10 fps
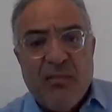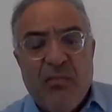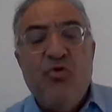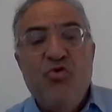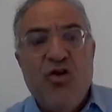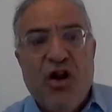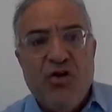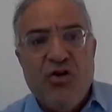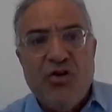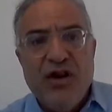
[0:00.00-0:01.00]
blue
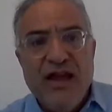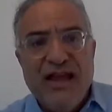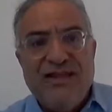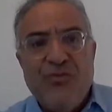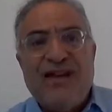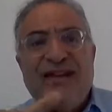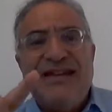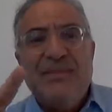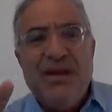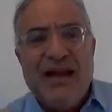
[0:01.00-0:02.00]
color is what
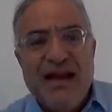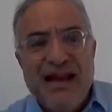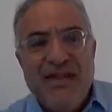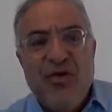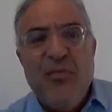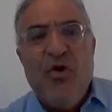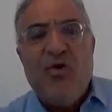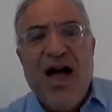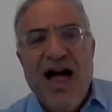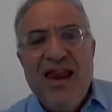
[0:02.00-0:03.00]
typically the
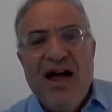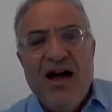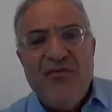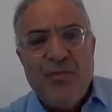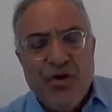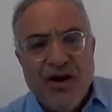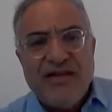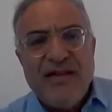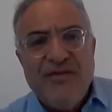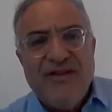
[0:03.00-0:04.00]
morale and the
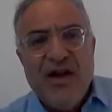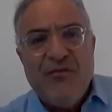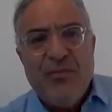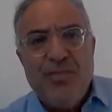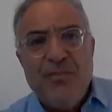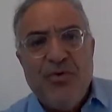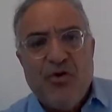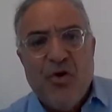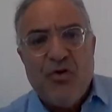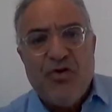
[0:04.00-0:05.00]
productivity of the people
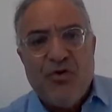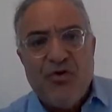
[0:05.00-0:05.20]
go.